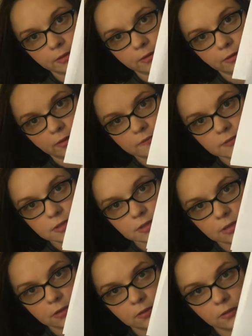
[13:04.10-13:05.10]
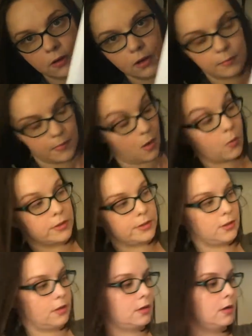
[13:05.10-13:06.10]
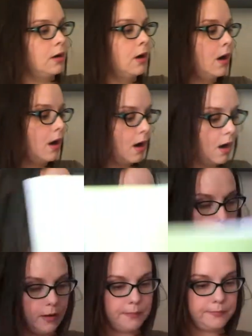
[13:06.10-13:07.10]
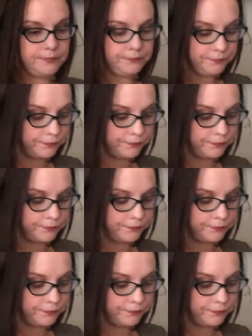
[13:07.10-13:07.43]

daughter loves to do, my oldest daughter. And